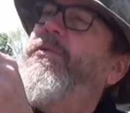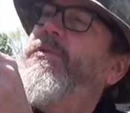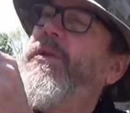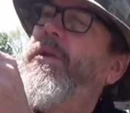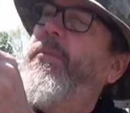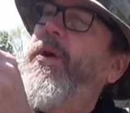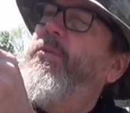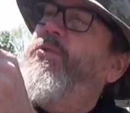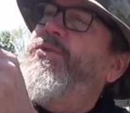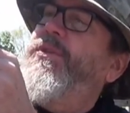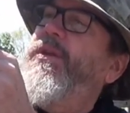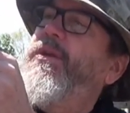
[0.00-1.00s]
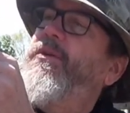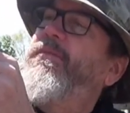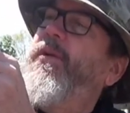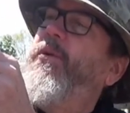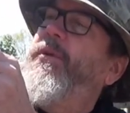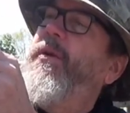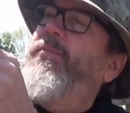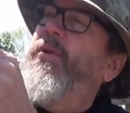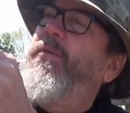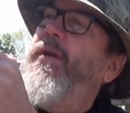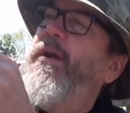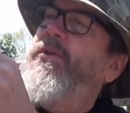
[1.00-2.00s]
little bubbles still floating up
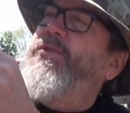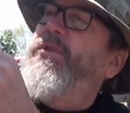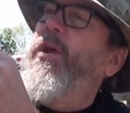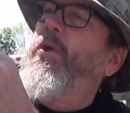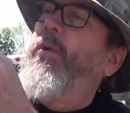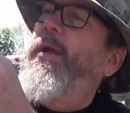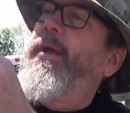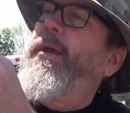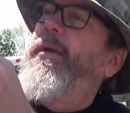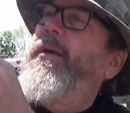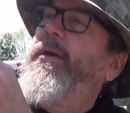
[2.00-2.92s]
through there slowly,